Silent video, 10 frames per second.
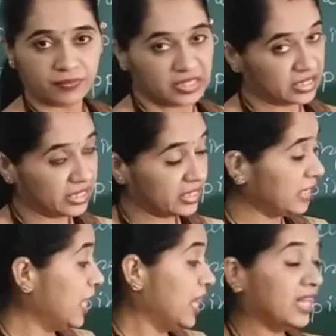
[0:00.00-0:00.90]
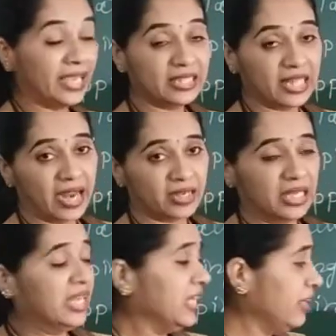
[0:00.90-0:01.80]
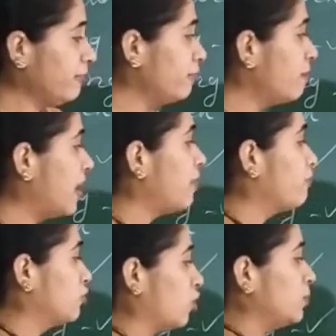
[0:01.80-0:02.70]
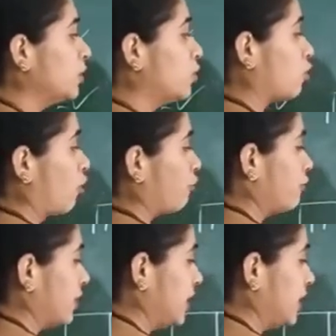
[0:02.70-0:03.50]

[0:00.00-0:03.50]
Okay? Like that. If my one of the crop